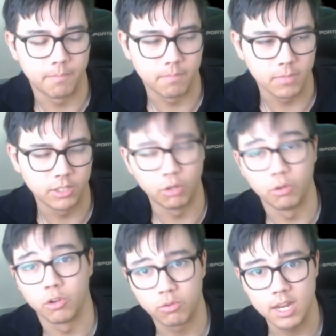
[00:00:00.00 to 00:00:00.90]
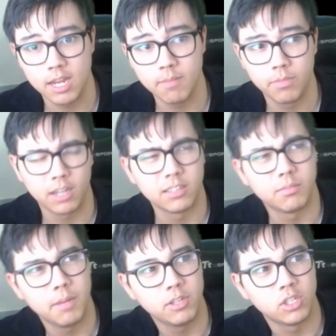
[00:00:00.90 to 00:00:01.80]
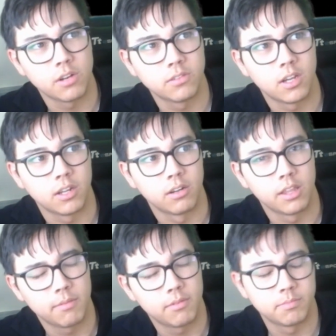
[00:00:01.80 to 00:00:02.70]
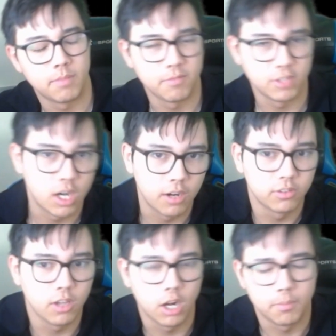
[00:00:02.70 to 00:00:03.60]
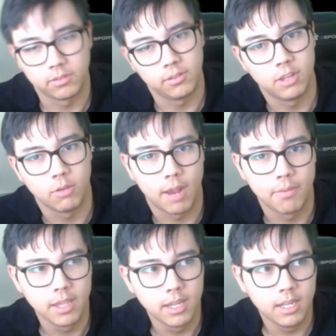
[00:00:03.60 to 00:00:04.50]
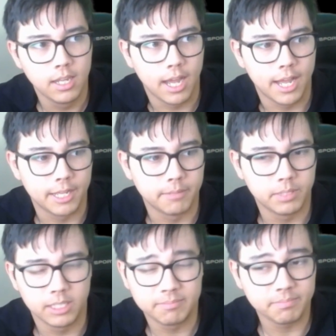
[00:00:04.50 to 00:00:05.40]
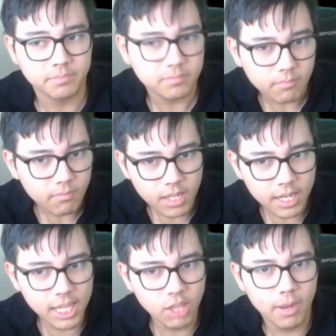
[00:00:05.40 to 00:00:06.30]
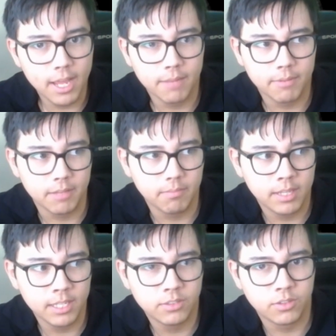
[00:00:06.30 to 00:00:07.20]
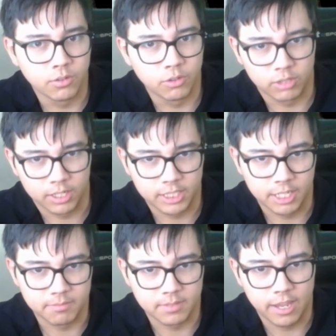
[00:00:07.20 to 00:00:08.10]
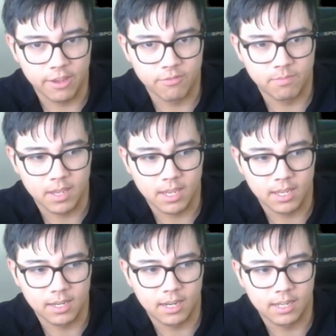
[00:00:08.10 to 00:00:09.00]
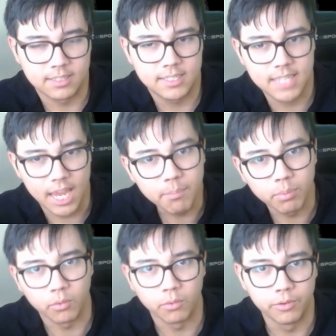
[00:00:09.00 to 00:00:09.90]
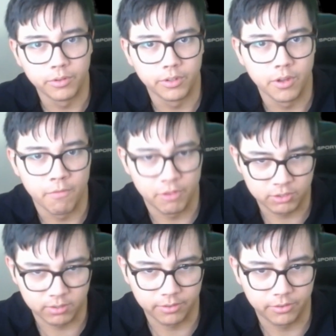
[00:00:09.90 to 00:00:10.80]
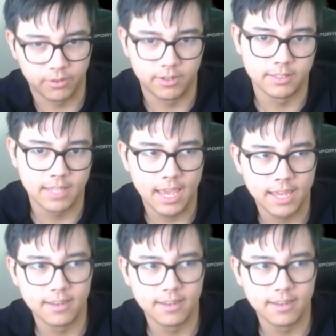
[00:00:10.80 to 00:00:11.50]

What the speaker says: Sheldon Creed. Actually, it might be Johnny Sauter. I think one might be Johnny Sauter, but still either way. But either way, I mean, these two truck teams, they have been a staple of the Truck Series, and